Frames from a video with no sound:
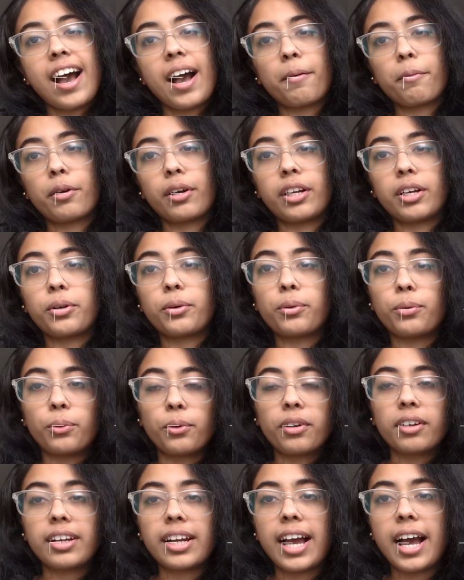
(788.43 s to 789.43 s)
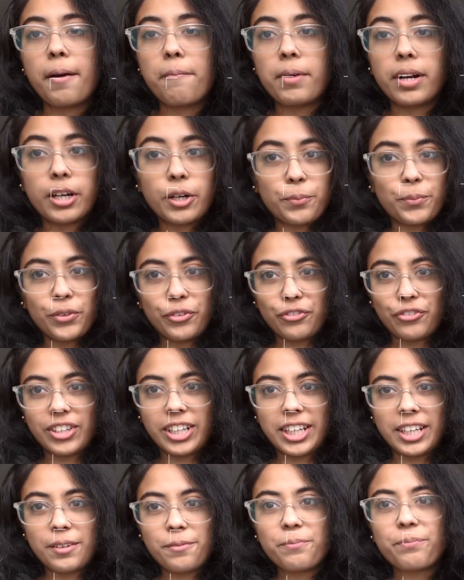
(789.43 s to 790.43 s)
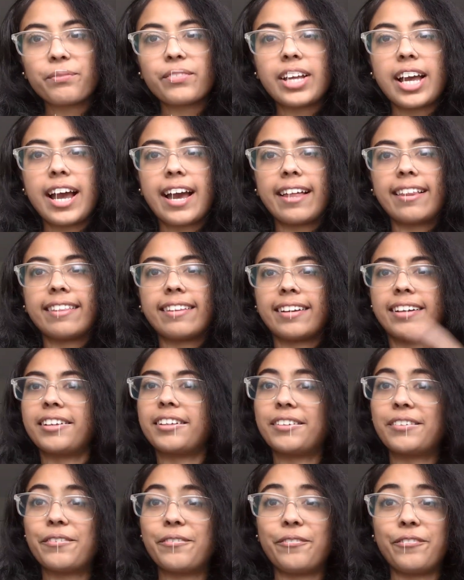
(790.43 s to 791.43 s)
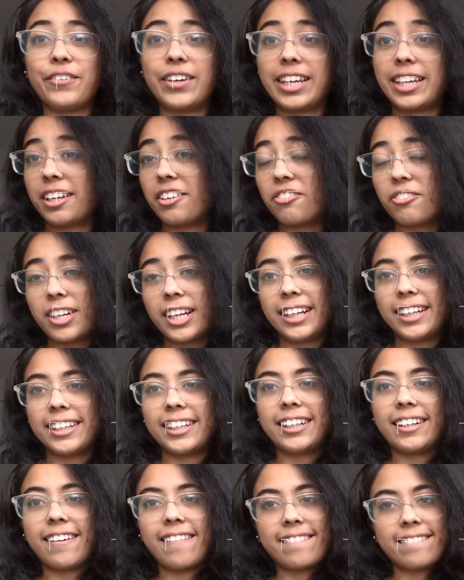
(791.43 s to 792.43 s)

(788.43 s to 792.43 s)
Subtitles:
I'm going to go grab a cup of tea and then we can read.